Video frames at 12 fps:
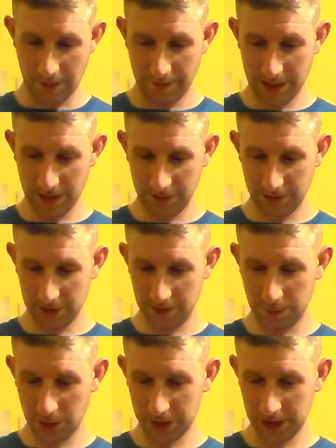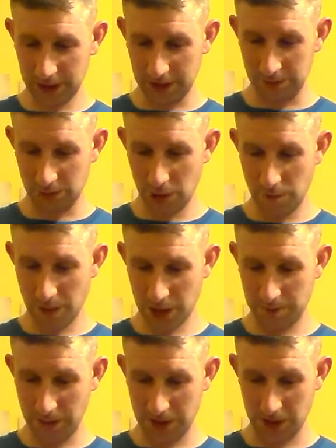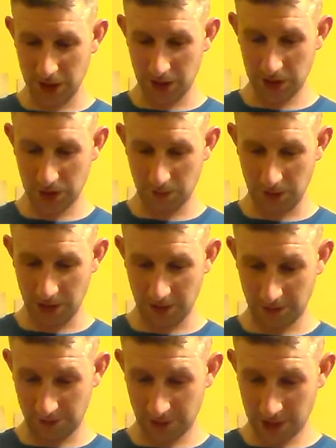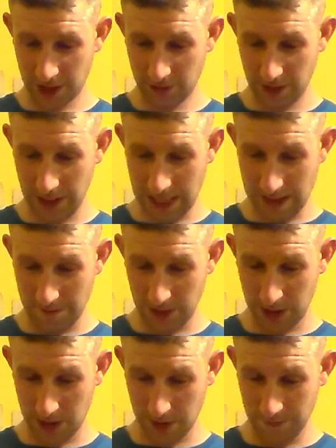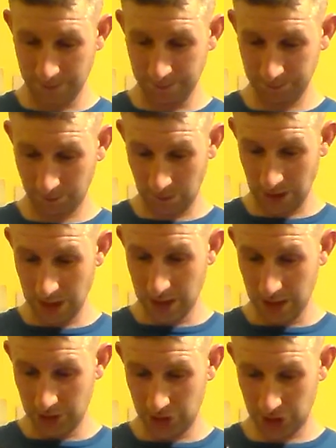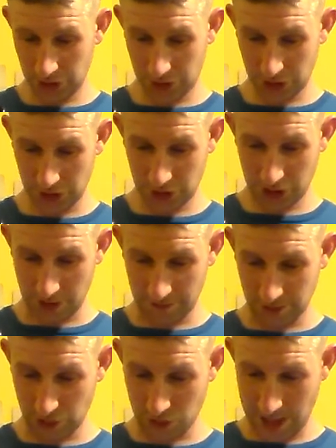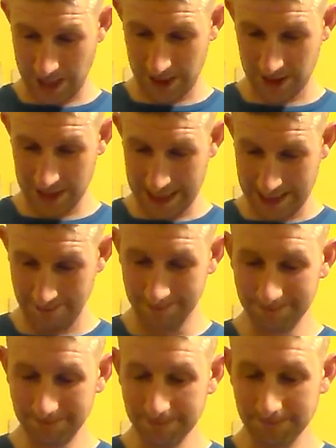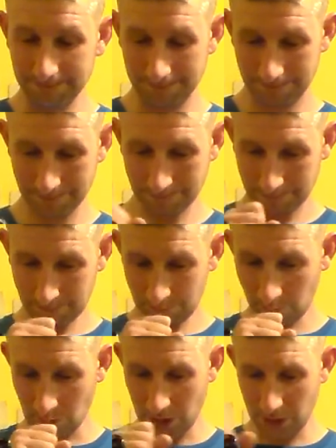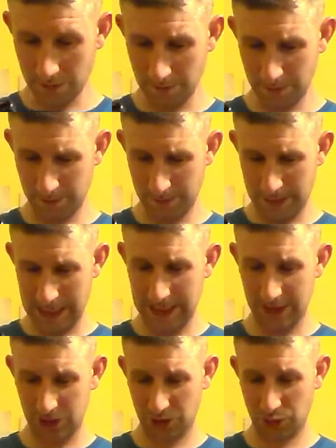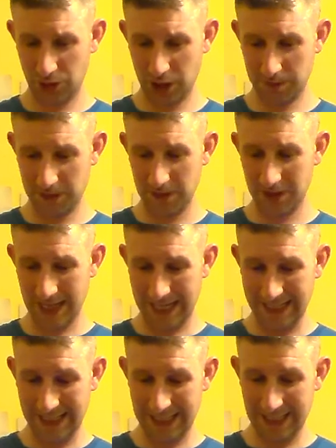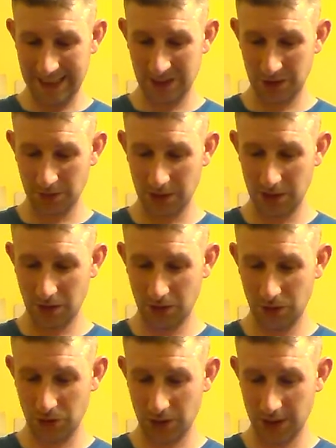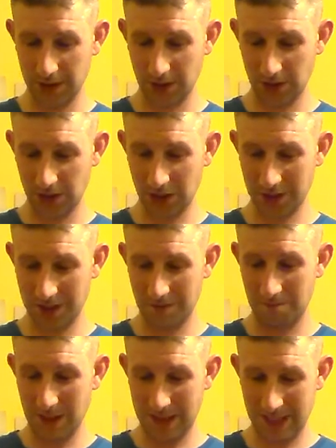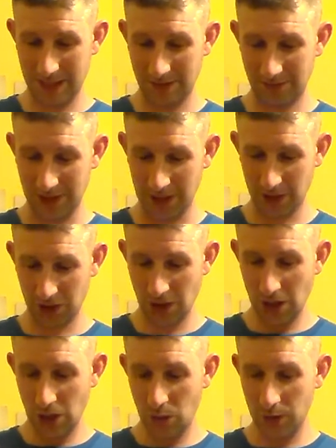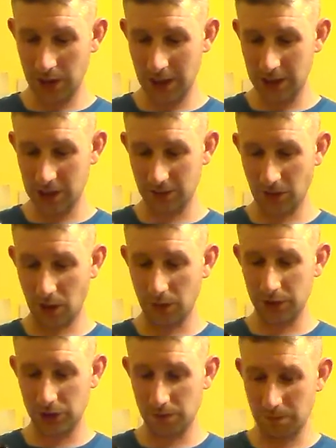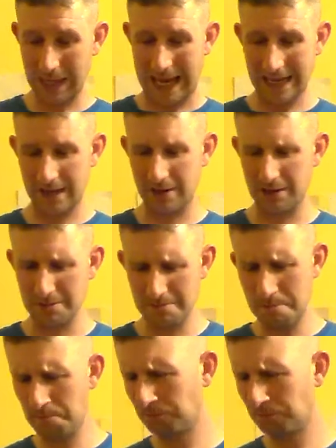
A beer full of body and robust bitterness with a fiery amber hue. Just the stuff for dragon slaying. The palate is crisp and tangy, leading to a long, dry, digestive biscuit finish with hints of orange and blackcurrant.